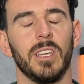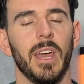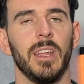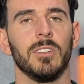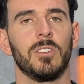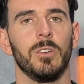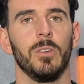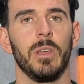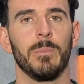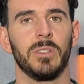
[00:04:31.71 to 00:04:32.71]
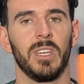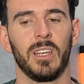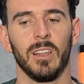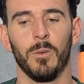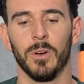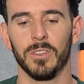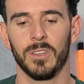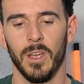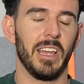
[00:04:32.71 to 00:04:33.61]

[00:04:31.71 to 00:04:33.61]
get into in particular was